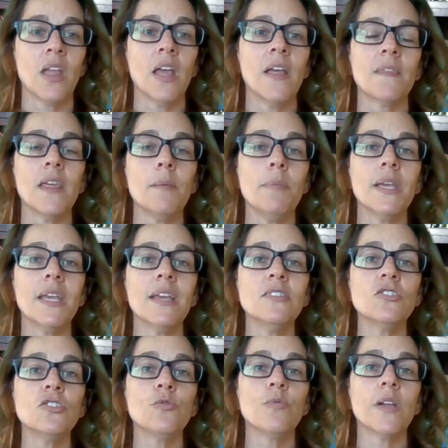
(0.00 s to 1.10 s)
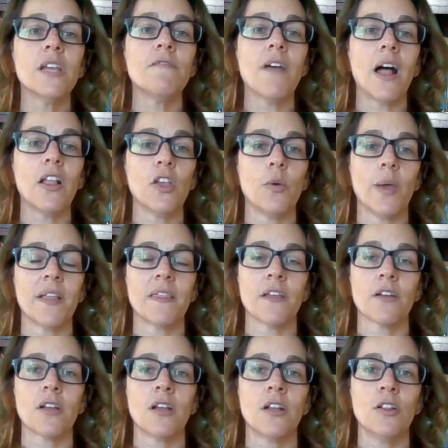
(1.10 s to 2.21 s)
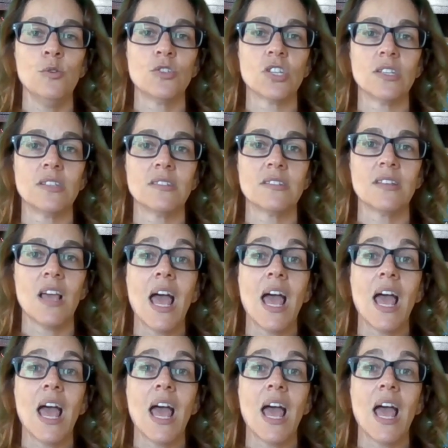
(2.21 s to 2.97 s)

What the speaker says: they begin to reevaluate their conclusions